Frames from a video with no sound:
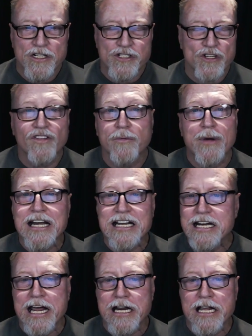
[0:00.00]
So from
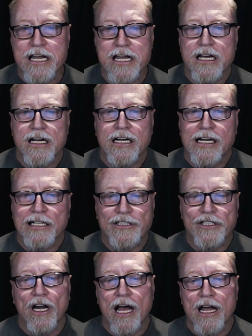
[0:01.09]
1980
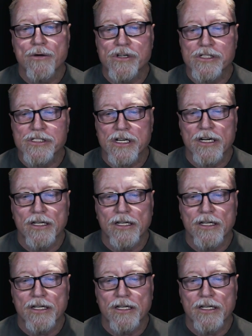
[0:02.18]
until I was